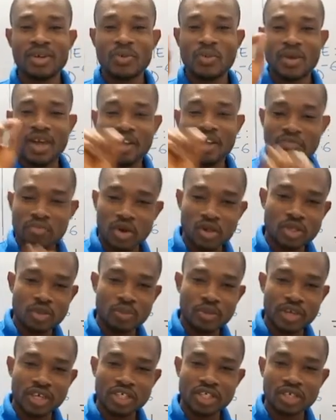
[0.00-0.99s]
We have
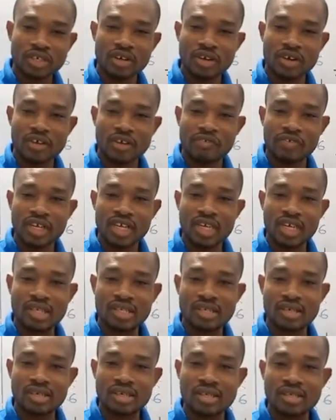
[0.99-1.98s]
multiplication law of
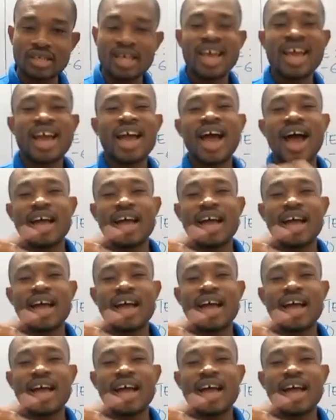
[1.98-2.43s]
indices